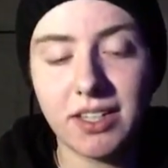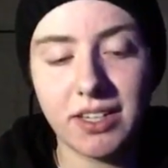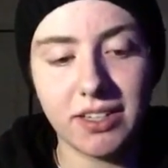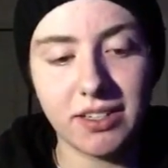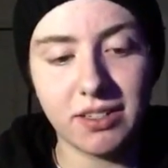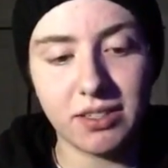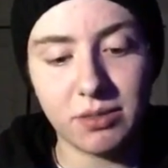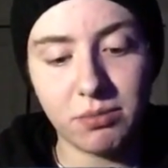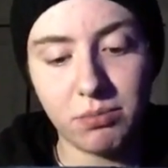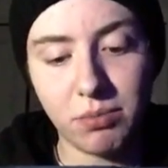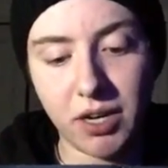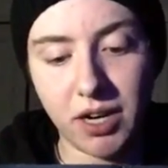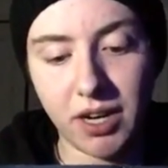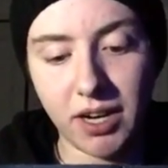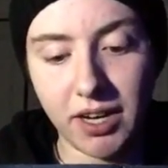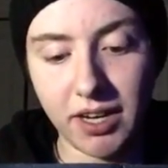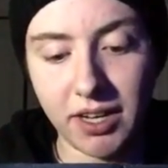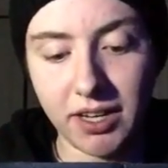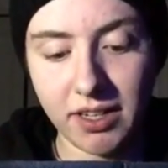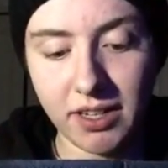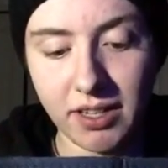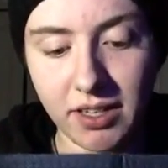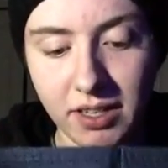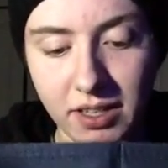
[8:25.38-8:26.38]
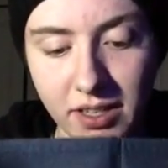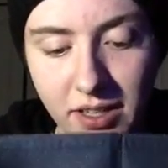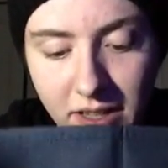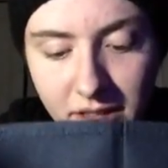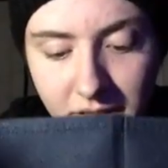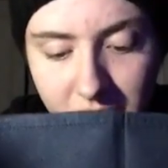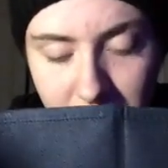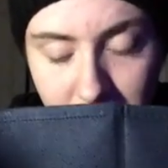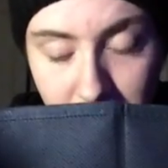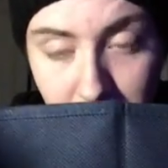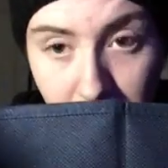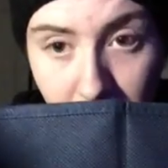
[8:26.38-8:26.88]
things by
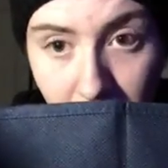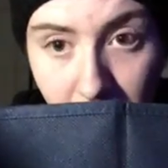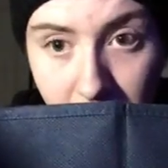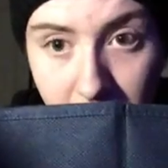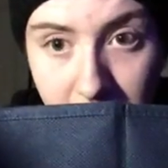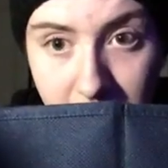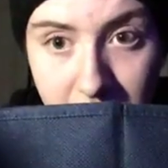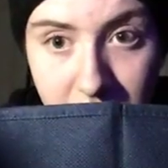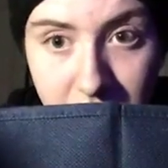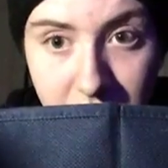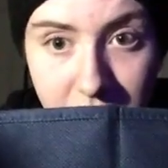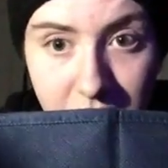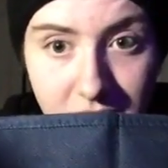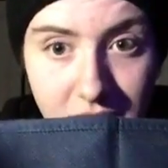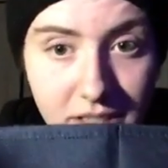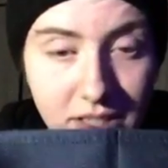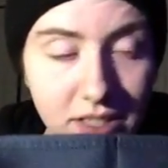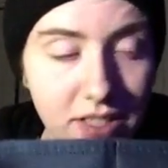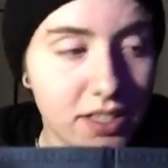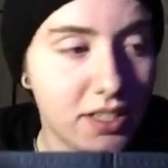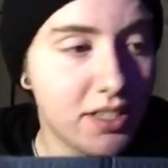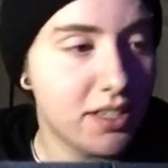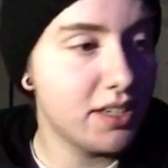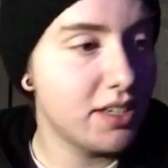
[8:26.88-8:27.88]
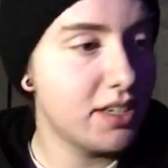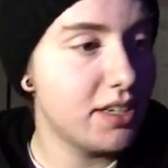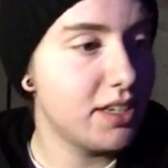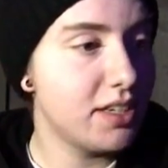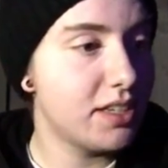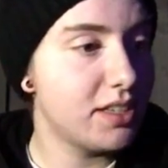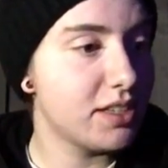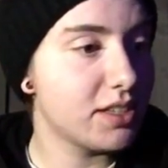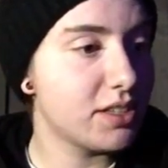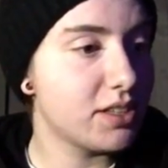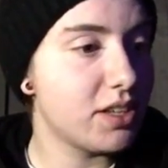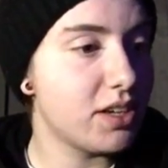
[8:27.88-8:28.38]
this box
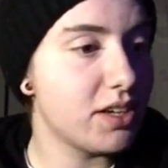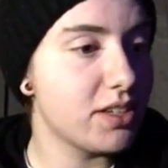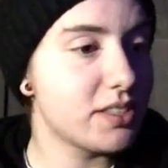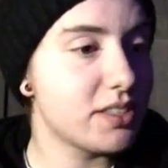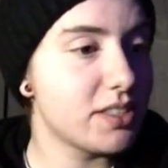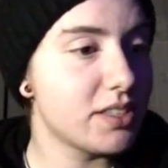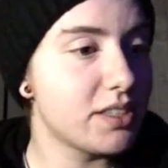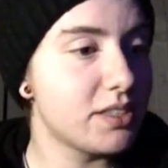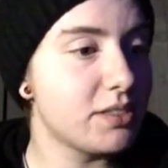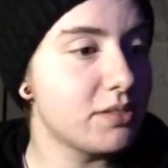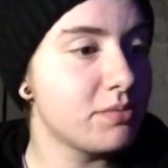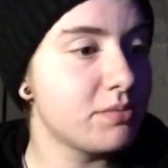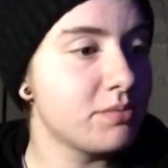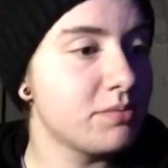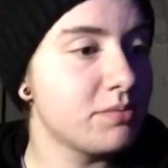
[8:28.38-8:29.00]
in the closet.